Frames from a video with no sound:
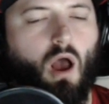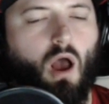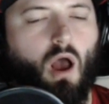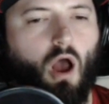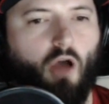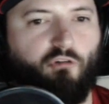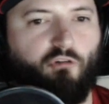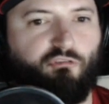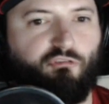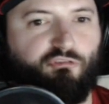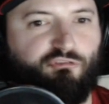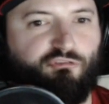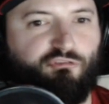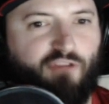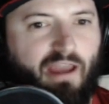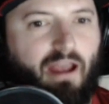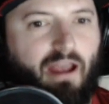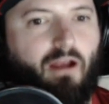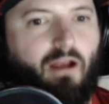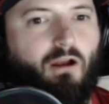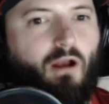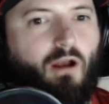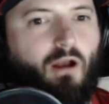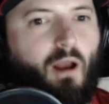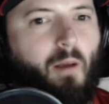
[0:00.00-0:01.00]
a
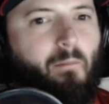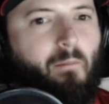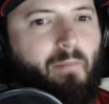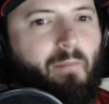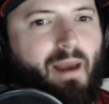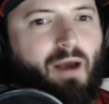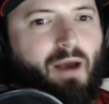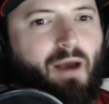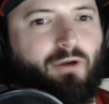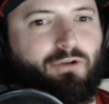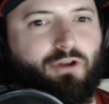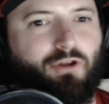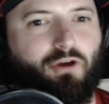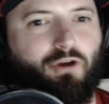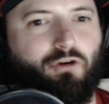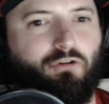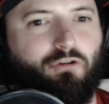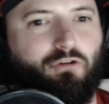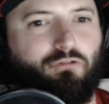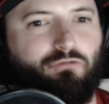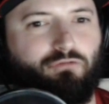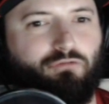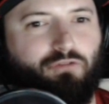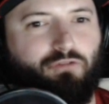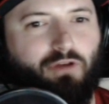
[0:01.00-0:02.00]
fair amount
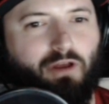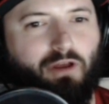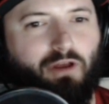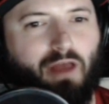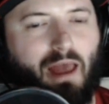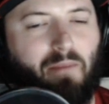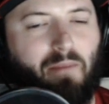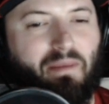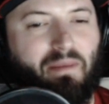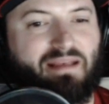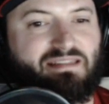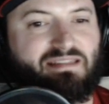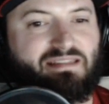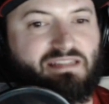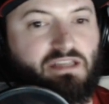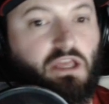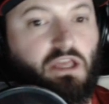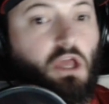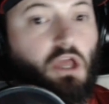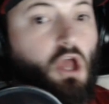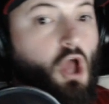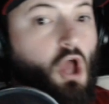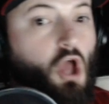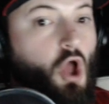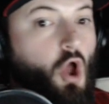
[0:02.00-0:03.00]
of
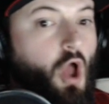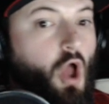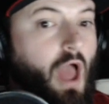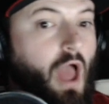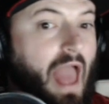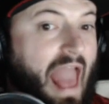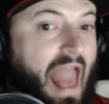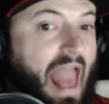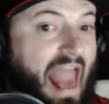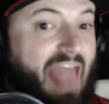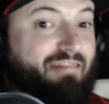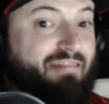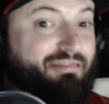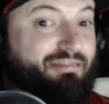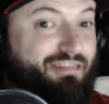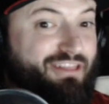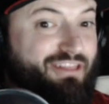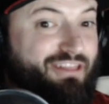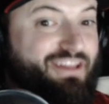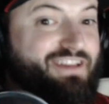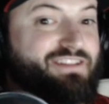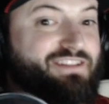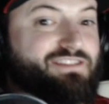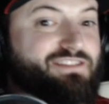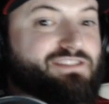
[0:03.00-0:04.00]
basically
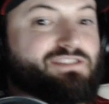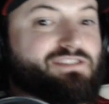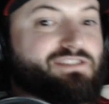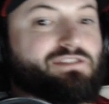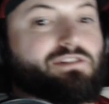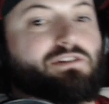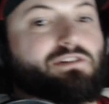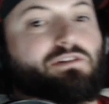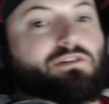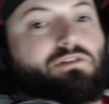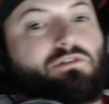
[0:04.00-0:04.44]
athletes